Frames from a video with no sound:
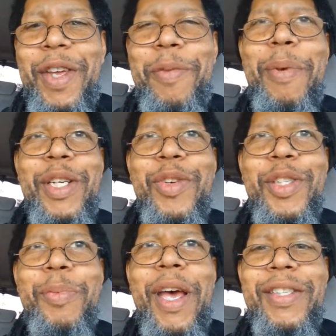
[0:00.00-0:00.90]

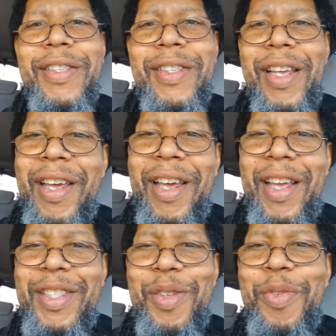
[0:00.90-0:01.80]
trespasses,
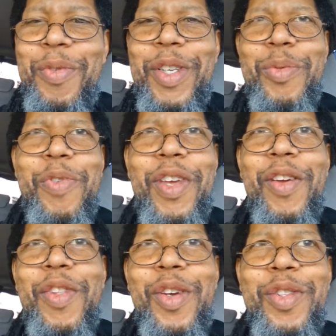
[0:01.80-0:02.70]
as we
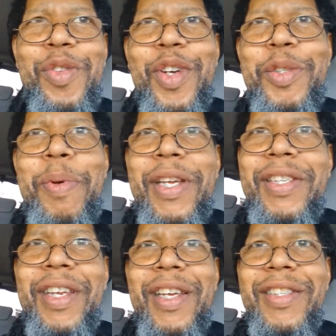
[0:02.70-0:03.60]
forgive those who
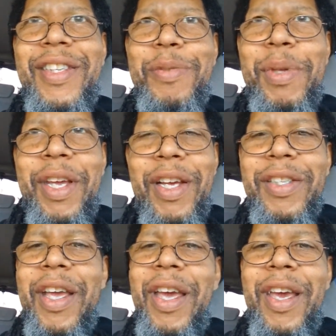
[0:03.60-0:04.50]
trespassed against us,
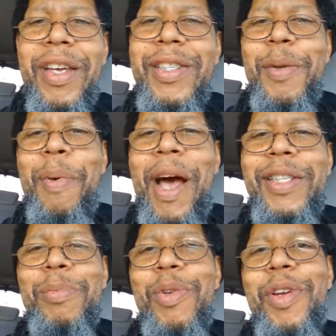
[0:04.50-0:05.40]
because it's
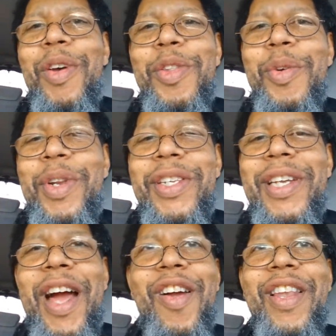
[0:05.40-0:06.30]
impossible to go through an
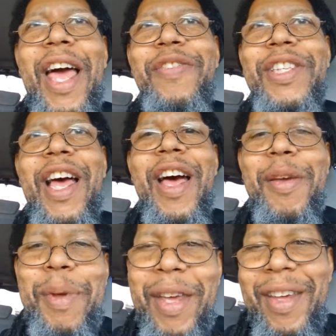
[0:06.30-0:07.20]
entire
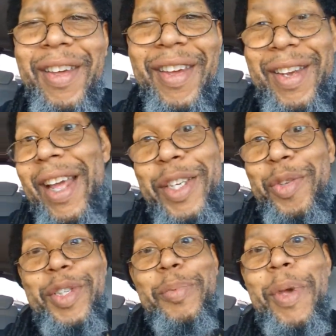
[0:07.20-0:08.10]
lifetime and not
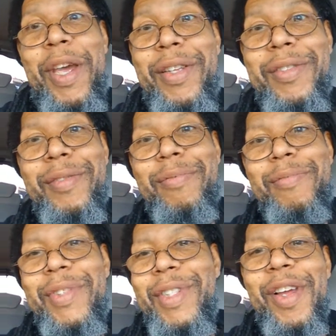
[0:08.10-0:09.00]
trespass.
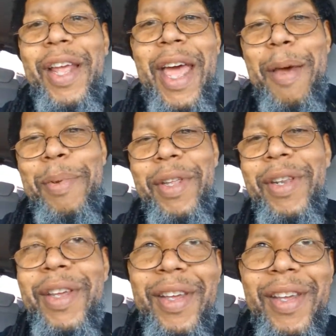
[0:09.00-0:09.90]
It's going to happen.
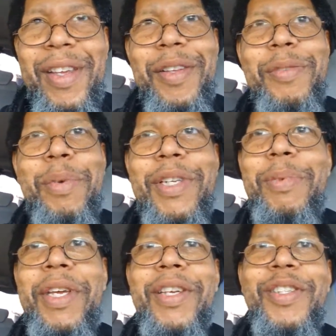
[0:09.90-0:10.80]
But
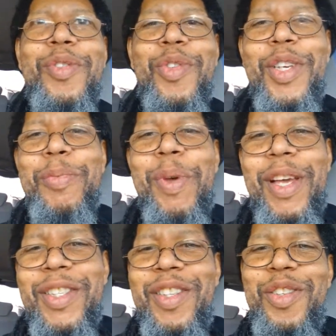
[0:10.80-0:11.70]
because you
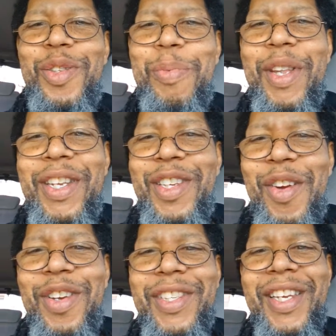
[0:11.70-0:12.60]
trespass, should you spend
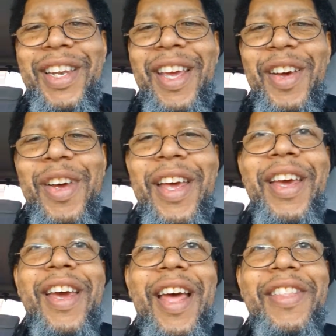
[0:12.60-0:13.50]
eternity in hell?
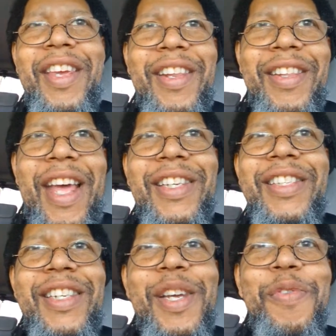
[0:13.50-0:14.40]
And I think that's
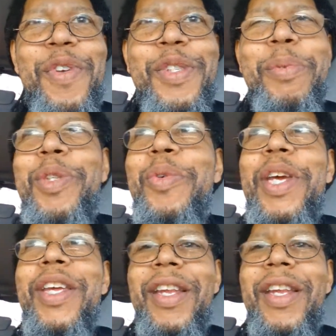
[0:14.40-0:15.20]
the difference between